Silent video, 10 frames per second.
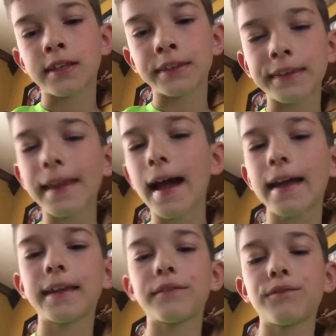like,
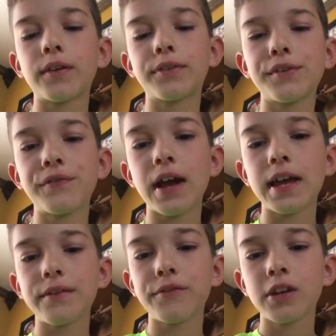
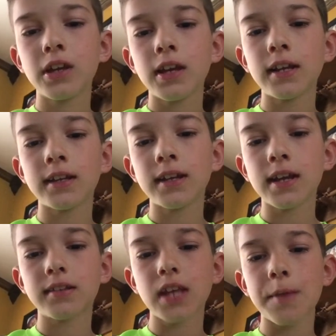9:55, and the
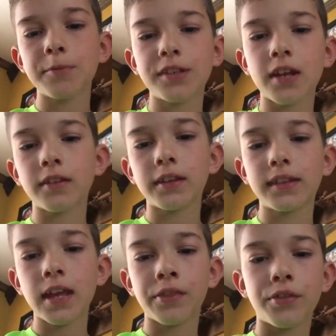next game was at, like,
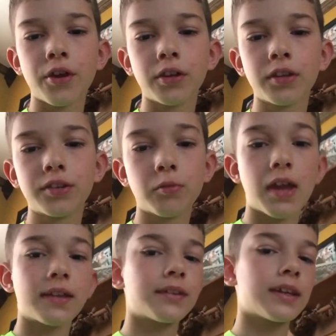10:30, so we
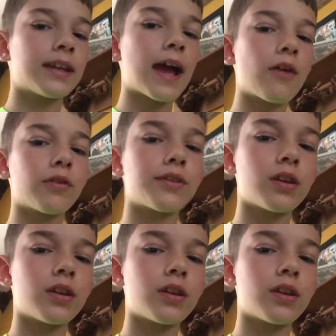had, like, an hour and